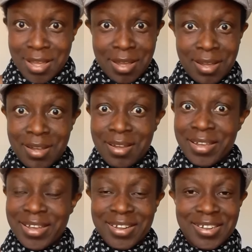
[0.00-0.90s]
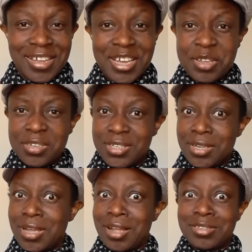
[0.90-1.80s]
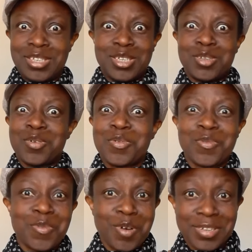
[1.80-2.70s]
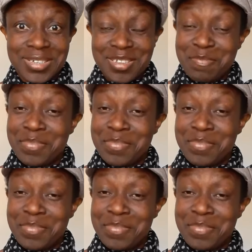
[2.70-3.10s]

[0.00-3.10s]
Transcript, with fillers: I can hear you say, and so what's the